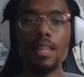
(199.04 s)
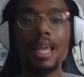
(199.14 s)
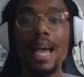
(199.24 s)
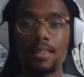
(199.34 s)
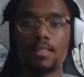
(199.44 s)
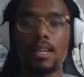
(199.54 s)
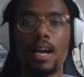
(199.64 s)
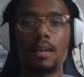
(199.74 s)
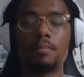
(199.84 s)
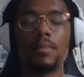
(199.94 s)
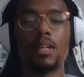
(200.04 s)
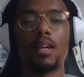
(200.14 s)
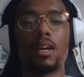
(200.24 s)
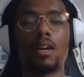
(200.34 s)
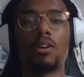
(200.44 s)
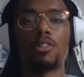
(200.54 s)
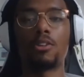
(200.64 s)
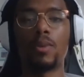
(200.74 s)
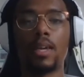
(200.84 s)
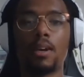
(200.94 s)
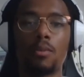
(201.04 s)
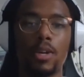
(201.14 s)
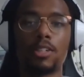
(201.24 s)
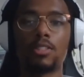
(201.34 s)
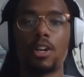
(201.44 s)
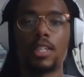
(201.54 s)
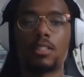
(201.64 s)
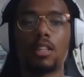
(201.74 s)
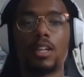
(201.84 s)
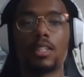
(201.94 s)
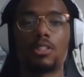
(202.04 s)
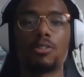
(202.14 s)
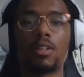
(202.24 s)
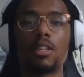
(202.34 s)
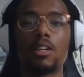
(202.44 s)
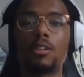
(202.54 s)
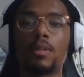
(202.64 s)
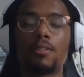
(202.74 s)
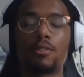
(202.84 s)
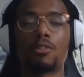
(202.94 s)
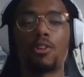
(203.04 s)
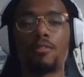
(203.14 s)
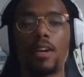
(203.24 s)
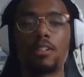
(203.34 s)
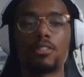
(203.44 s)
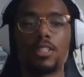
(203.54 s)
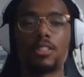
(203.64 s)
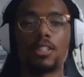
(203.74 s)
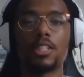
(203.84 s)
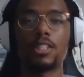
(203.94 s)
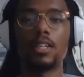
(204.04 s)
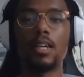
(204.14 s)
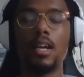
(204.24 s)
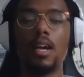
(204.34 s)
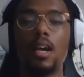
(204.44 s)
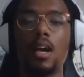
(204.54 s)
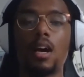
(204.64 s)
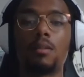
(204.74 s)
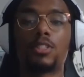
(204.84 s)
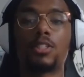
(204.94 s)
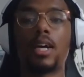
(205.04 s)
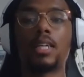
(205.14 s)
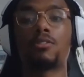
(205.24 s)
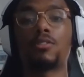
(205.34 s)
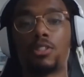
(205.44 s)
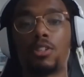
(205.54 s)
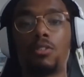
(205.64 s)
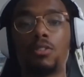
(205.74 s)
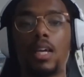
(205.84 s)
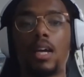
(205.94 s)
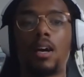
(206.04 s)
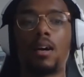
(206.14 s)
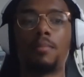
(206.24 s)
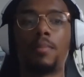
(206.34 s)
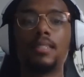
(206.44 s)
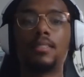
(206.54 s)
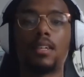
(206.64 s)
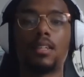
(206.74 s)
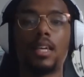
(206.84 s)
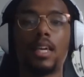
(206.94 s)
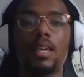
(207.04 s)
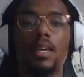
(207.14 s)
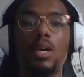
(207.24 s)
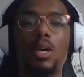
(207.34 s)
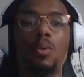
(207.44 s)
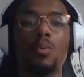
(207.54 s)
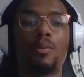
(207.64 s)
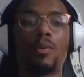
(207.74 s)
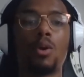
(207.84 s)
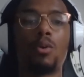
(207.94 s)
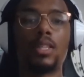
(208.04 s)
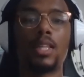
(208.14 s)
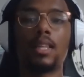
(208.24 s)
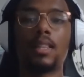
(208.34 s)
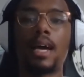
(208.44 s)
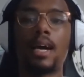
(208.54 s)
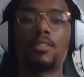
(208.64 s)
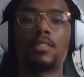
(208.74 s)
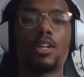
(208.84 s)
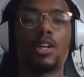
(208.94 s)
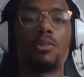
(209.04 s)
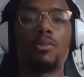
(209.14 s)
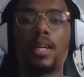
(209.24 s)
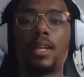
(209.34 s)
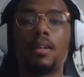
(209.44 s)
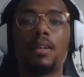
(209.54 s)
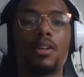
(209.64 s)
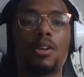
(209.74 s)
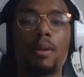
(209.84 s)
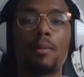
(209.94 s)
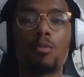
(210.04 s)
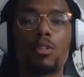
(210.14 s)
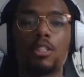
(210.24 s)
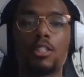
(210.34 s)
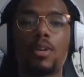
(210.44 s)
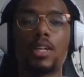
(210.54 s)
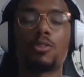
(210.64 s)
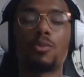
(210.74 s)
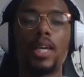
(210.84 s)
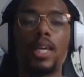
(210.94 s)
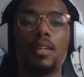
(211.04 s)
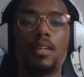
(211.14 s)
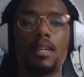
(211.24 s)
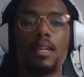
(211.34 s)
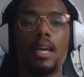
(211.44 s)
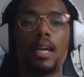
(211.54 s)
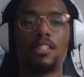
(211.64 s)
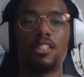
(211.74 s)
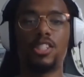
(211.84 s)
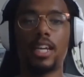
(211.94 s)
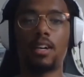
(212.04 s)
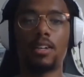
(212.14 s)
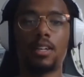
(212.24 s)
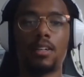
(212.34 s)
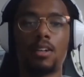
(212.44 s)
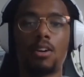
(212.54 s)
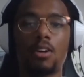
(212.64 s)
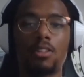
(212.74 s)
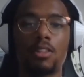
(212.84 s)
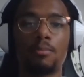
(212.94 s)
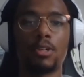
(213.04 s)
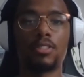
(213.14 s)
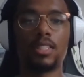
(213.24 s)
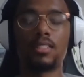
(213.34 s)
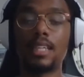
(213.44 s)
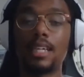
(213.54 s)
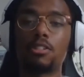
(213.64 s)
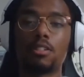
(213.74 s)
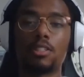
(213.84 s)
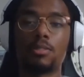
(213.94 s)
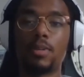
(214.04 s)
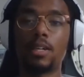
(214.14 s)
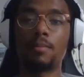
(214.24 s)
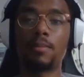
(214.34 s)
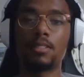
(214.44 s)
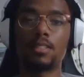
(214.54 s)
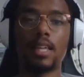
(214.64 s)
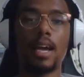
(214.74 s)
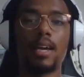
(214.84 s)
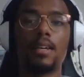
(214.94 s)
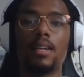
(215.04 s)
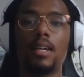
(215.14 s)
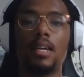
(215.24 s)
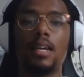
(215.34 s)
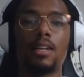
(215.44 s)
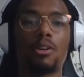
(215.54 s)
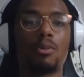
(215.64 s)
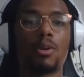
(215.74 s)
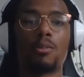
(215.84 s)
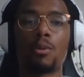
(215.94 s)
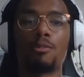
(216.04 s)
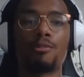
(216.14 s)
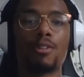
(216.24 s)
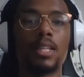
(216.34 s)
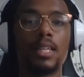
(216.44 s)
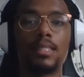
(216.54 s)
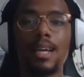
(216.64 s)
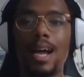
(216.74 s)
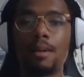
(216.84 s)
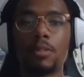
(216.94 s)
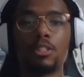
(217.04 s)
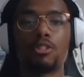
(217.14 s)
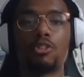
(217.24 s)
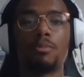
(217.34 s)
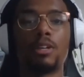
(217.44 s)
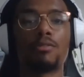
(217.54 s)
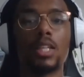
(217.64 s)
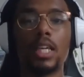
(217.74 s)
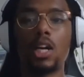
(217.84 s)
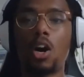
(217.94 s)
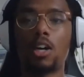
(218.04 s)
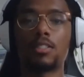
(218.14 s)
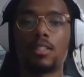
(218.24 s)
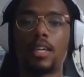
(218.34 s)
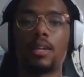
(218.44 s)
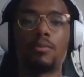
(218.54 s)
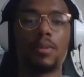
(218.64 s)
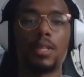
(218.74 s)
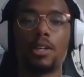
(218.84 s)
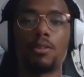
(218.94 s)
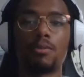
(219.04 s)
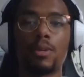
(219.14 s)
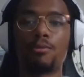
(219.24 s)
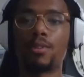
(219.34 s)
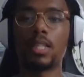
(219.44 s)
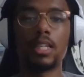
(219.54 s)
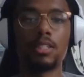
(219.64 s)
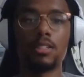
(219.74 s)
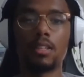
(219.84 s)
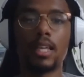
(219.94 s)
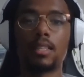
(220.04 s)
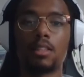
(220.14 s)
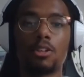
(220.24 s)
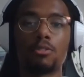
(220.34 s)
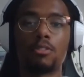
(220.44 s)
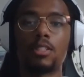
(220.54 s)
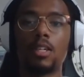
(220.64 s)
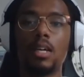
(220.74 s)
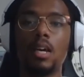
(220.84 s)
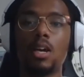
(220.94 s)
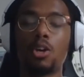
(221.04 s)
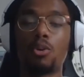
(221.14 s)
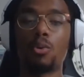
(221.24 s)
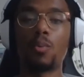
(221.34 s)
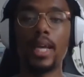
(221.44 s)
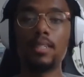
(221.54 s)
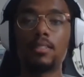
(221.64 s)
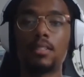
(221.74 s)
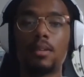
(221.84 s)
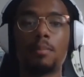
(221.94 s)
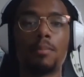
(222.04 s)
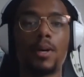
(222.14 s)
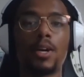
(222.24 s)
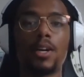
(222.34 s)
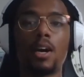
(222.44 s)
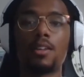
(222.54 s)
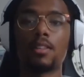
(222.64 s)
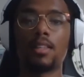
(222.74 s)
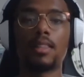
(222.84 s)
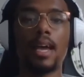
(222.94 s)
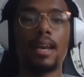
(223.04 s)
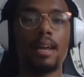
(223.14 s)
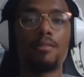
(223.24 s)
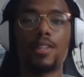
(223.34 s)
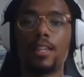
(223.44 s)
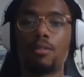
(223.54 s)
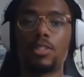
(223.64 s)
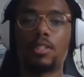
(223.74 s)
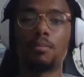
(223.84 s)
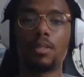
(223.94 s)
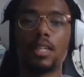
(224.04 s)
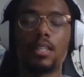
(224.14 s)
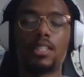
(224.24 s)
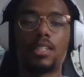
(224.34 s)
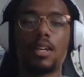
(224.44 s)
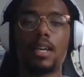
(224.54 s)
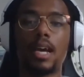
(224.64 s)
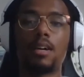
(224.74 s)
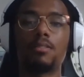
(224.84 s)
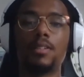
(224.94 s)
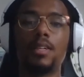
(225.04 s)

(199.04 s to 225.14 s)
at the time, although we are starting to look into a little bit of coronavirus research. So as a result, basically, we were only allowed to go in, maybe once or twice a week and just check in on the most essential experiments that, were really time consuming, really costly. And, we really couldn't let those go to waste. But other than that, everything was completely shut down.